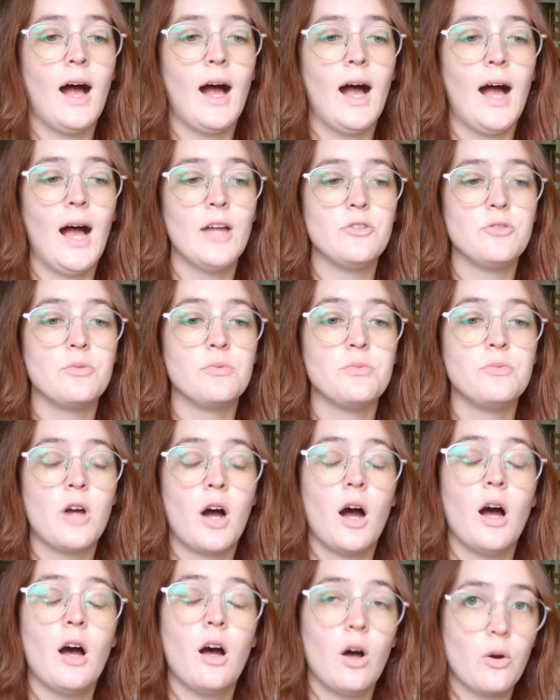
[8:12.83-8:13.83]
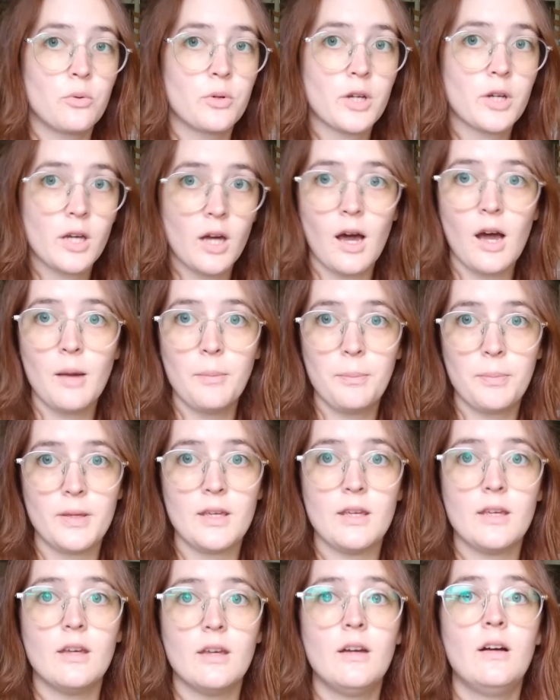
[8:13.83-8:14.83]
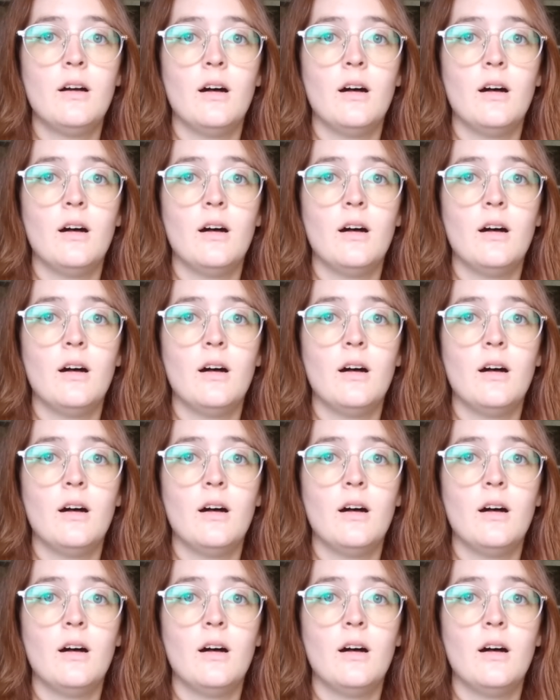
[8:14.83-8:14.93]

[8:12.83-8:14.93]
I do not own a copy